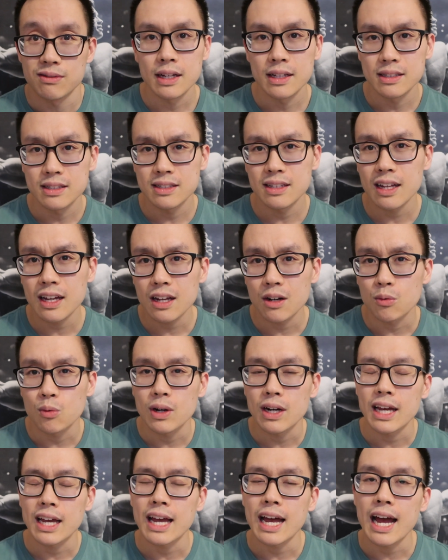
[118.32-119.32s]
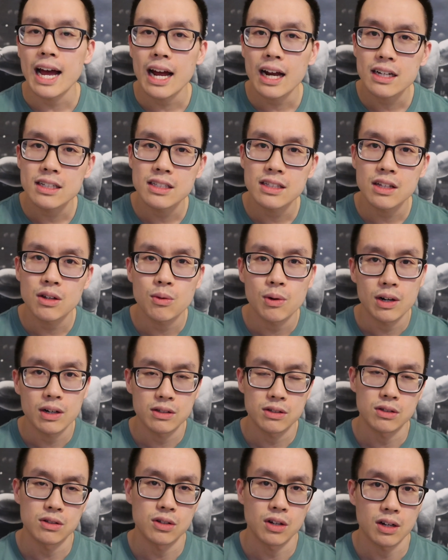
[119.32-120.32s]
Instead, what I actually
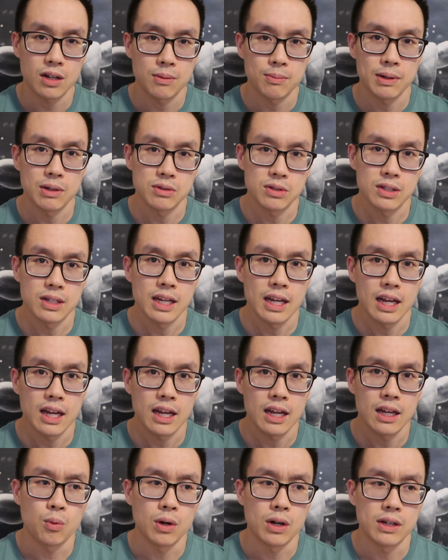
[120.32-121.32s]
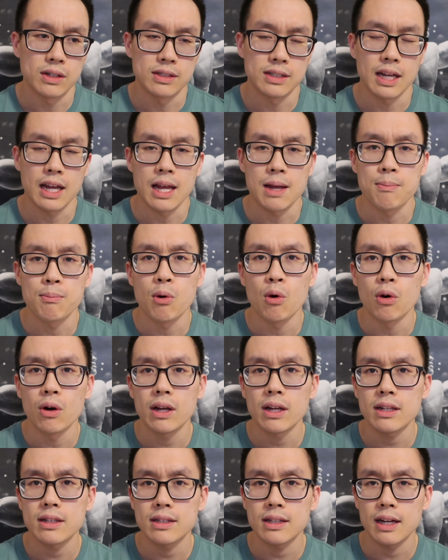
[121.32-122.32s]
wanted to talk about today was a
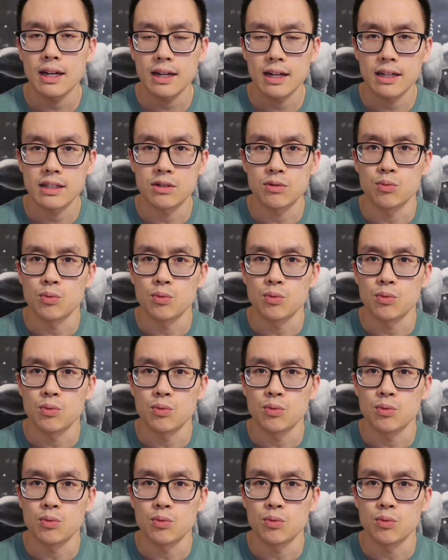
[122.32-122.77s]
point that has